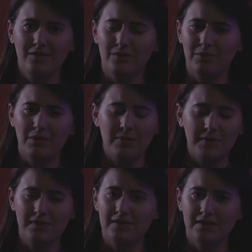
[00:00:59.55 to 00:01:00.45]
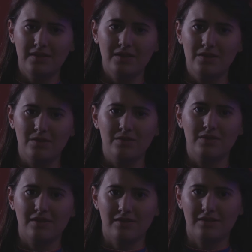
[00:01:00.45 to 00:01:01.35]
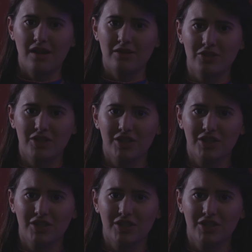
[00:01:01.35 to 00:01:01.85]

what people see in the news and such.